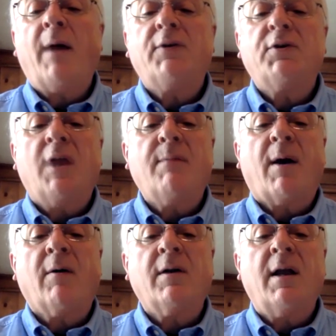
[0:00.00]
shape
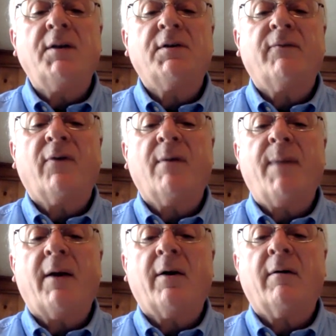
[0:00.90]
our nation for the
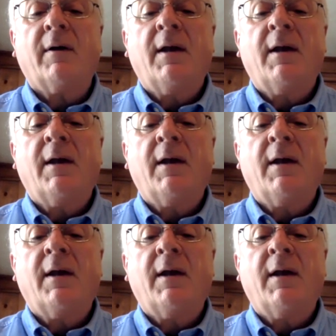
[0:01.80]
better.